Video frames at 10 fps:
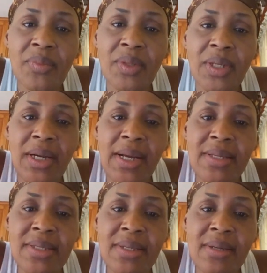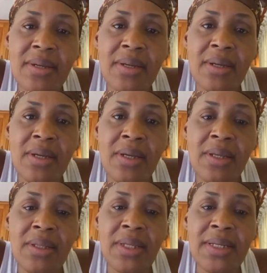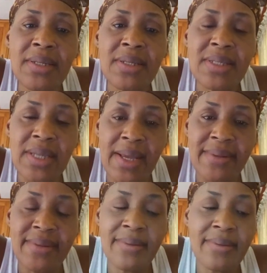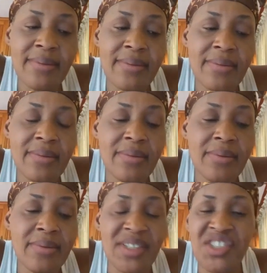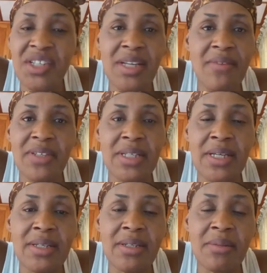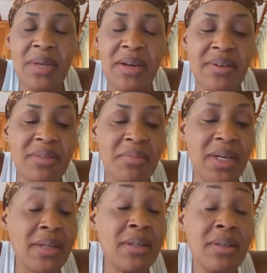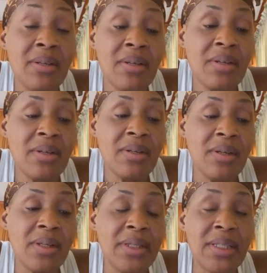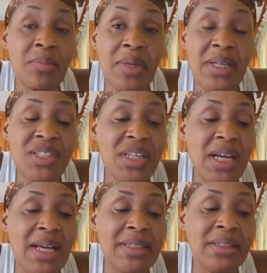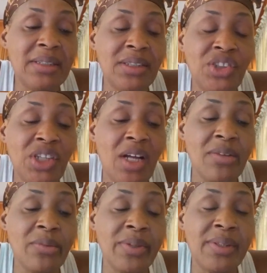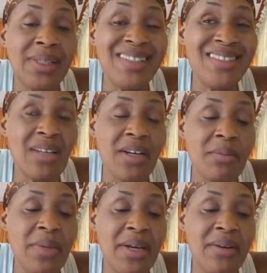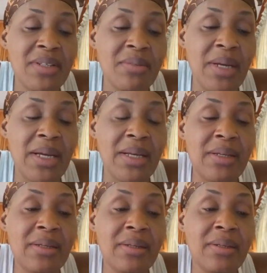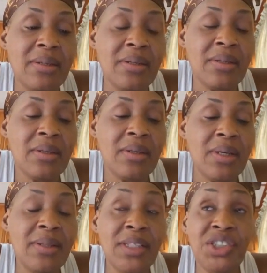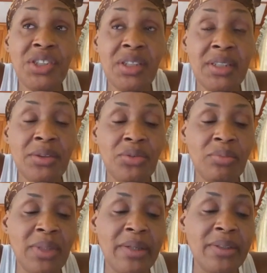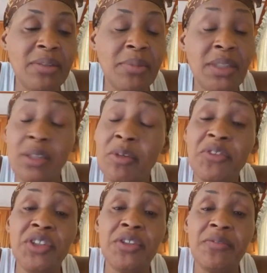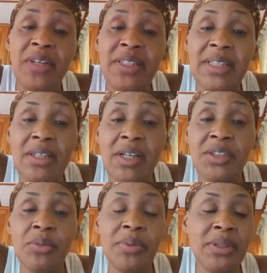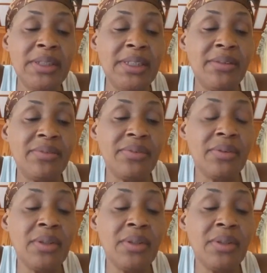Guys, Linda said that she never dated a married man, and that the man she had the child with is not a married man, and that she doesn't do married men. Some of you are going to find that hard to believe.